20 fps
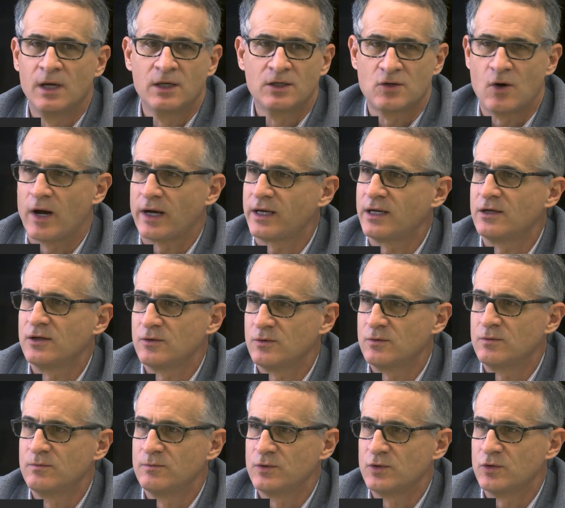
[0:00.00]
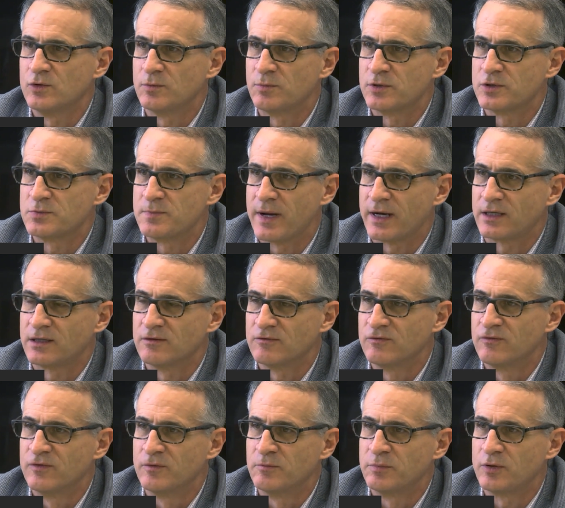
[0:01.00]
talking to a
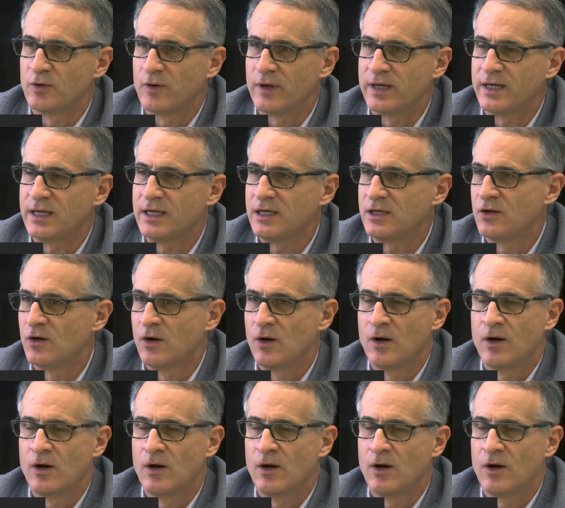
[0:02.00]
prospective employee